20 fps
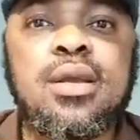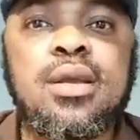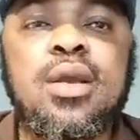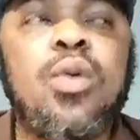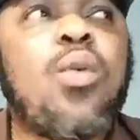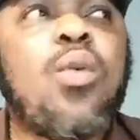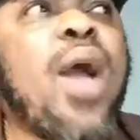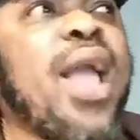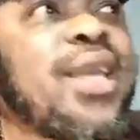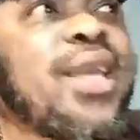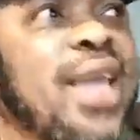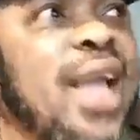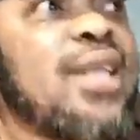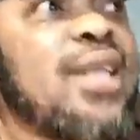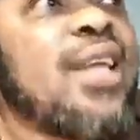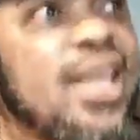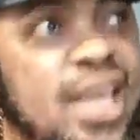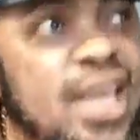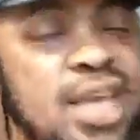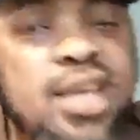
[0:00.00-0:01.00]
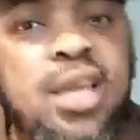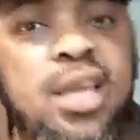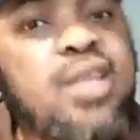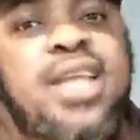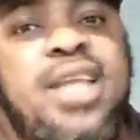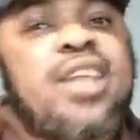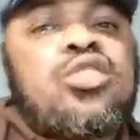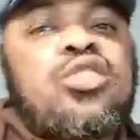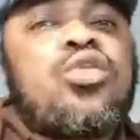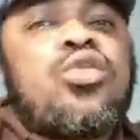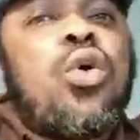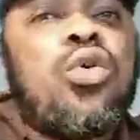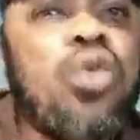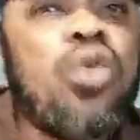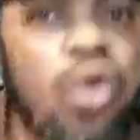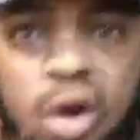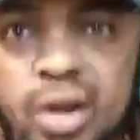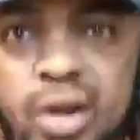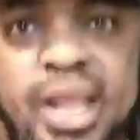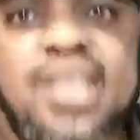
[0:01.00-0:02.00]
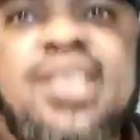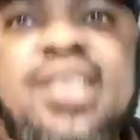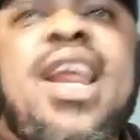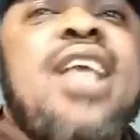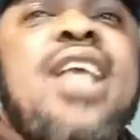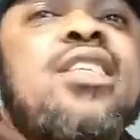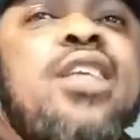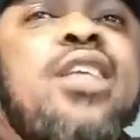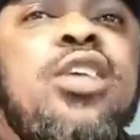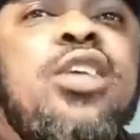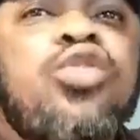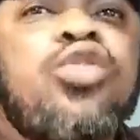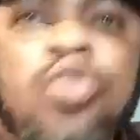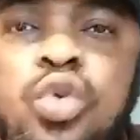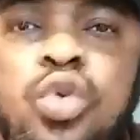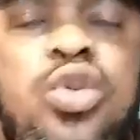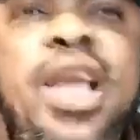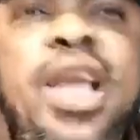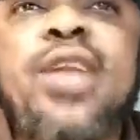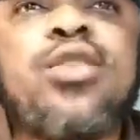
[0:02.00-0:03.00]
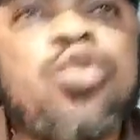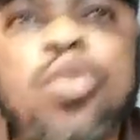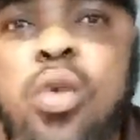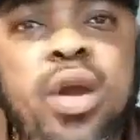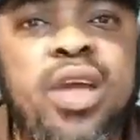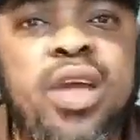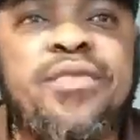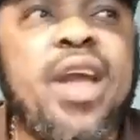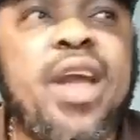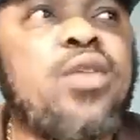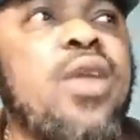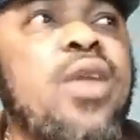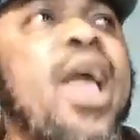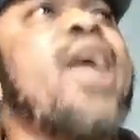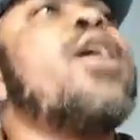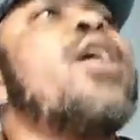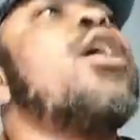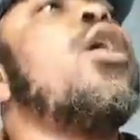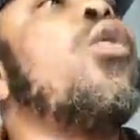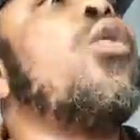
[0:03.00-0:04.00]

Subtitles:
Why can't he, if there's no law, Nigeria is a zoo, you can do whatever you like.